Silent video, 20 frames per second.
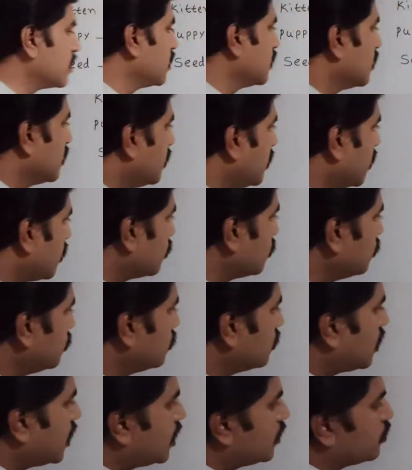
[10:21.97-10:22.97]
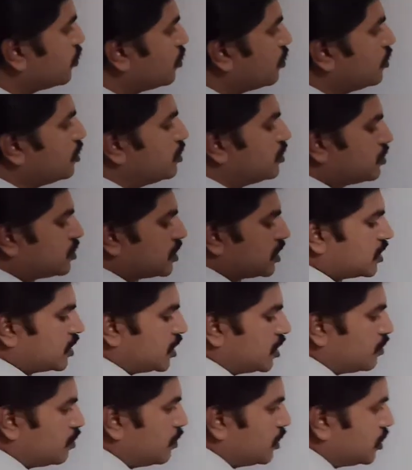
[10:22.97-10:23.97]
Now I am going to say
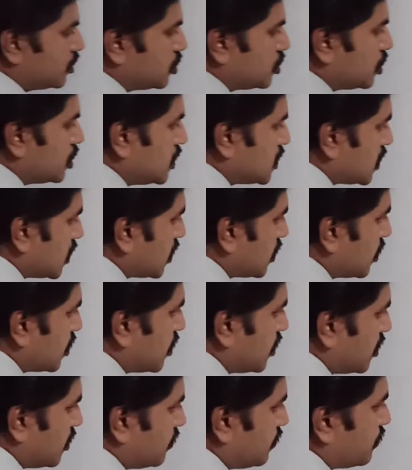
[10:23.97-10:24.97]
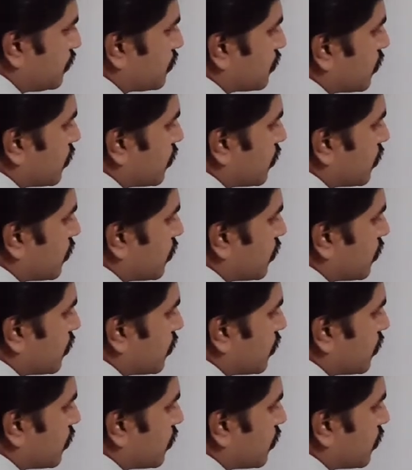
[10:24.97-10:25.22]
that big trees are there, na?